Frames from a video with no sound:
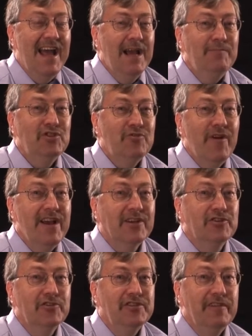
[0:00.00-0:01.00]

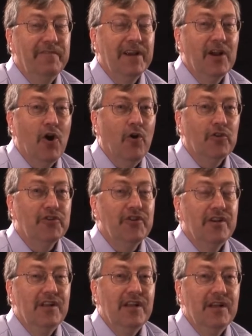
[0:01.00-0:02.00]
Abstracts are difficult
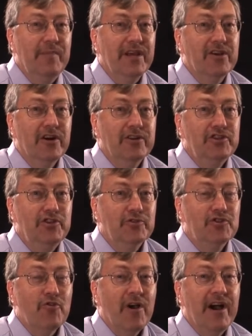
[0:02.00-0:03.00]
because you're
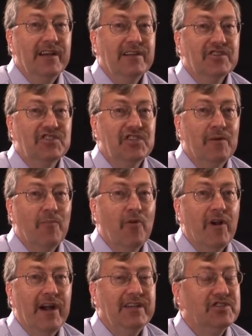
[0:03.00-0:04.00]
trying to
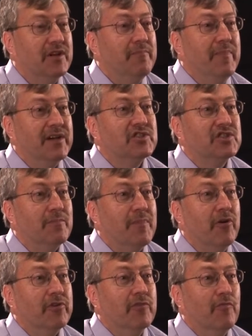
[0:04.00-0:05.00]
summarize an immense
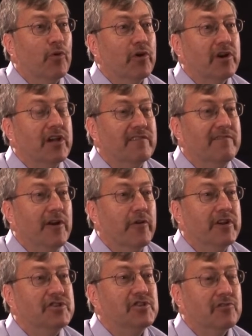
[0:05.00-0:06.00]
amount of work in a
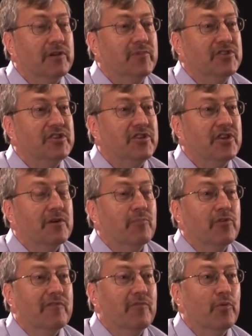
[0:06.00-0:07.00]
very limited
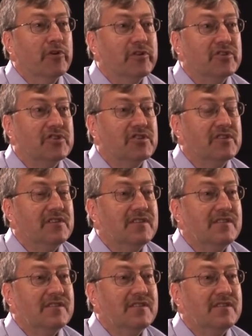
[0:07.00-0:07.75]
number of words.